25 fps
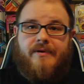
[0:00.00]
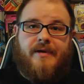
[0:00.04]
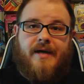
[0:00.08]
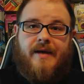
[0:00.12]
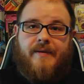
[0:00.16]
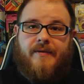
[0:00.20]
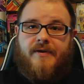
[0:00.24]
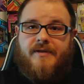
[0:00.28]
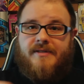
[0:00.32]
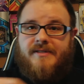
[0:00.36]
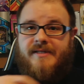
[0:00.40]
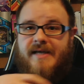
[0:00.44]

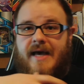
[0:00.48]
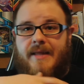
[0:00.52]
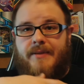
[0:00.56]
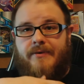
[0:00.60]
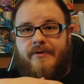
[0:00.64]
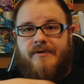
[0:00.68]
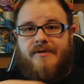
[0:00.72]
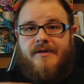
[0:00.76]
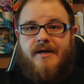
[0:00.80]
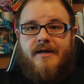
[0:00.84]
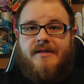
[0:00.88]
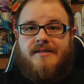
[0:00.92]
I mean, it's
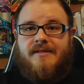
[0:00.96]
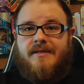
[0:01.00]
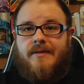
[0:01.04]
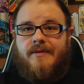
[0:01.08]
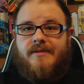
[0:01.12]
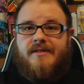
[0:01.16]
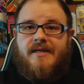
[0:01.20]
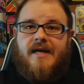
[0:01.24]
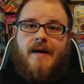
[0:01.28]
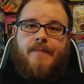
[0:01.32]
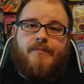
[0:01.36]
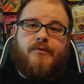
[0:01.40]
gathering dust on
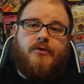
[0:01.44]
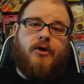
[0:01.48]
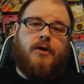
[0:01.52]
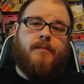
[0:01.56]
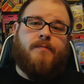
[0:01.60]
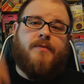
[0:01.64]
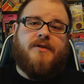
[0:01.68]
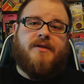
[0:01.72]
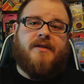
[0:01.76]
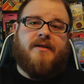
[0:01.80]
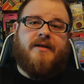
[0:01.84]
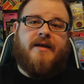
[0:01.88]
the top. You go
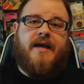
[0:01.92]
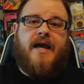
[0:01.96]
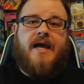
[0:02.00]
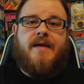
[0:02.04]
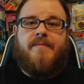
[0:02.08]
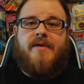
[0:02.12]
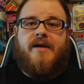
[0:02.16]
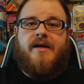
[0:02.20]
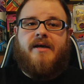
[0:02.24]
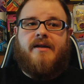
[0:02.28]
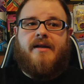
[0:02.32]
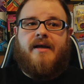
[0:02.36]
to put the
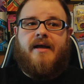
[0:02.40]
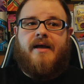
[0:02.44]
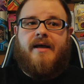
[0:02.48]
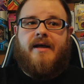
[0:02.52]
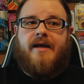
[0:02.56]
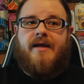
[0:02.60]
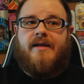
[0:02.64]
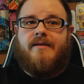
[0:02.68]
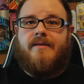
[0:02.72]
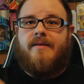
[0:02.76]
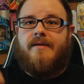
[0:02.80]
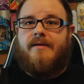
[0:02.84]
game in,
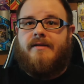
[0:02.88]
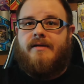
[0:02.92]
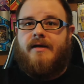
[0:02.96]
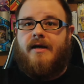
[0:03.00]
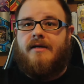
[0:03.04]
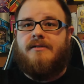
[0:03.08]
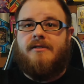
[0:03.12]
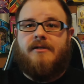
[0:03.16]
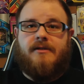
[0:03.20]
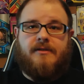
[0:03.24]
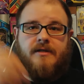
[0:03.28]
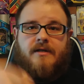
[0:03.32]
and the
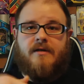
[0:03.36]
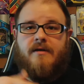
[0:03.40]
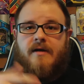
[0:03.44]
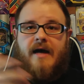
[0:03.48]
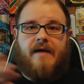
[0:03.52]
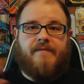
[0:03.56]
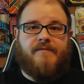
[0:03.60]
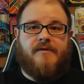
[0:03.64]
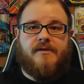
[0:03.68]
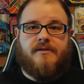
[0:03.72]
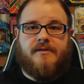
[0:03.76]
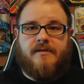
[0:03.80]
dust is going to
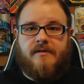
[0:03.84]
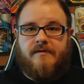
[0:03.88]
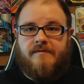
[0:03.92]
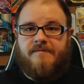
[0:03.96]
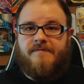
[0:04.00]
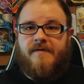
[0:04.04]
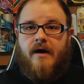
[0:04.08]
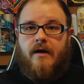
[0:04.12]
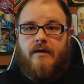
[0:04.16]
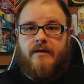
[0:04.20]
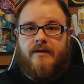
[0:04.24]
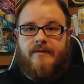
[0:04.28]
obviously
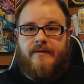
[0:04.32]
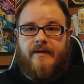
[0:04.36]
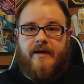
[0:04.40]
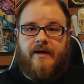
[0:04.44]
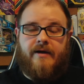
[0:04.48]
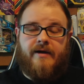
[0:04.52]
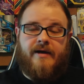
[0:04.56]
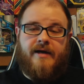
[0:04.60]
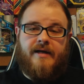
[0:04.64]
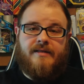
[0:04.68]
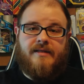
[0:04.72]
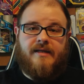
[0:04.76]
fall in
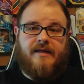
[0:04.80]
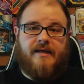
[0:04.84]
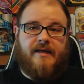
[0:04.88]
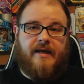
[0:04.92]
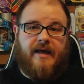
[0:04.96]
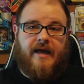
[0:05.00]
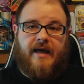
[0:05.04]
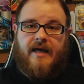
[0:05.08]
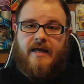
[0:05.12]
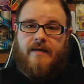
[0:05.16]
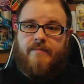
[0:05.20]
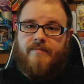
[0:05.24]
there, hit the
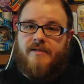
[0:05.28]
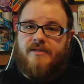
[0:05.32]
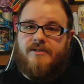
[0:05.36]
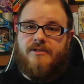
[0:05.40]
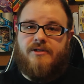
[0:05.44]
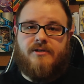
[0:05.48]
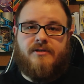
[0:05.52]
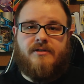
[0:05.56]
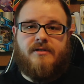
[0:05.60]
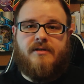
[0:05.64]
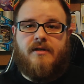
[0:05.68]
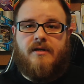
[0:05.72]
game. It's
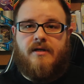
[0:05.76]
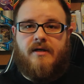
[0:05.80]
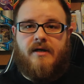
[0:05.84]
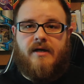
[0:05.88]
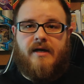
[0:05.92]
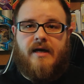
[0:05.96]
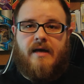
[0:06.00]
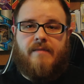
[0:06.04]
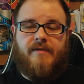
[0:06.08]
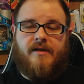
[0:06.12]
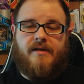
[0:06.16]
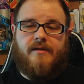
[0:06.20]
just going to,
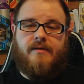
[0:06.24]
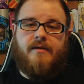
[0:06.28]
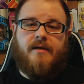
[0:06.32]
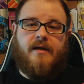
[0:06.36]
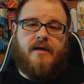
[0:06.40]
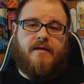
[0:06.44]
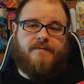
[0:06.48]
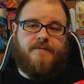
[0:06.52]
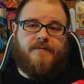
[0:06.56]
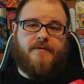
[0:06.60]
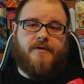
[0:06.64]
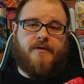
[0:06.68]
I mean,
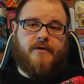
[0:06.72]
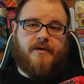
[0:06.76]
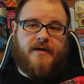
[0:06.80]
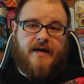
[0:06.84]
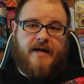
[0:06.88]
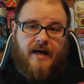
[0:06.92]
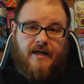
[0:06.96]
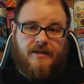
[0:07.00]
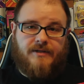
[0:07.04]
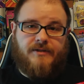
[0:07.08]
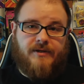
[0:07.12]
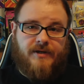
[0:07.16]
if your
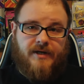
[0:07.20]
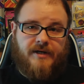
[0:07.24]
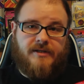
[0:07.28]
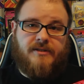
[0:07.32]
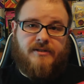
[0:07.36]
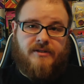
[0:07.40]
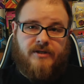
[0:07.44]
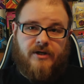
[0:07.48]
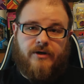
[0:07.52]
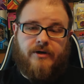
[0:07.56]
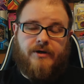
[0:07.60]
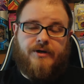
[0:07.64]
console
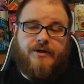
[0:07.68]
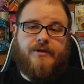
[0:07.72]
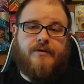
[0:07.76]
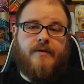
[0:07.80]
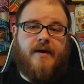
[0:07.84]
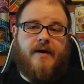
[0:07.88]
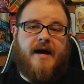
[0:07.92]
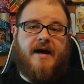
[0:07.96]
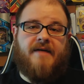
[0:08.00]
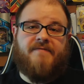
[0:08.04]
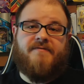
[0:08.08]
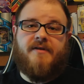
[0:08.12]
gets dirty,
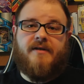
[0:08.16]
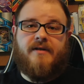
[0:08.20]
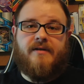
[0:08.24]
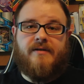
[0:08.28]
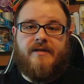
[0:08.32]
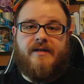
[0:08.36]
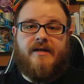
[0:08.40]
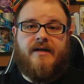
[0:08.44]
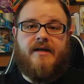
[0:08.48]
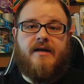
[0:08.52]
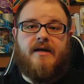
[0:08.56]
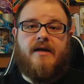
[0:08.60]
you have to
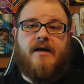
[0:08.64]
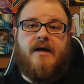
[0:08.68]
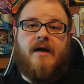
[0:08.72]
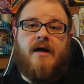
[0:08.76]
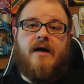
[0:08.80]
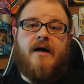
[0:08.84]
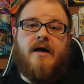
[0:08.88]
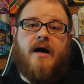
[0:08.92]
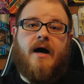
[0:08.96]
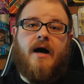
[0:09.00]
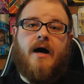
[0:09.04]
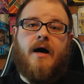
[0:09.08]
clean it.
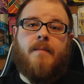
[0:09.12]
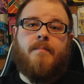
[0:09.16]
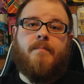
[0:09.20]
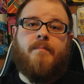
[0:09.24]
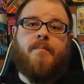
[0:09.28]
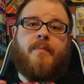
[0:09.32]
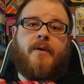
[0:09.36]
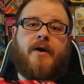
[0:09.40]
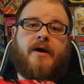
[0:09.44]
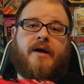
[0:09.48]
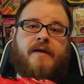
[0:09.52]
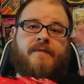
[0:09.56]

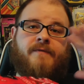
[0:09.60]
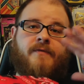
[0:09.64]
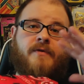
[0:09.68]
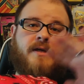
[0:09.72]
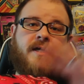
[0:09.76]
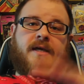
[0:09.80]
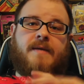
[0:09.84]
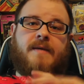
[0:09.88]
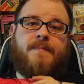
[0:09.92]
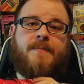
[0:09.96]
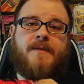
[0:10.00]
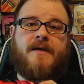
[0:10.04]
But if you keep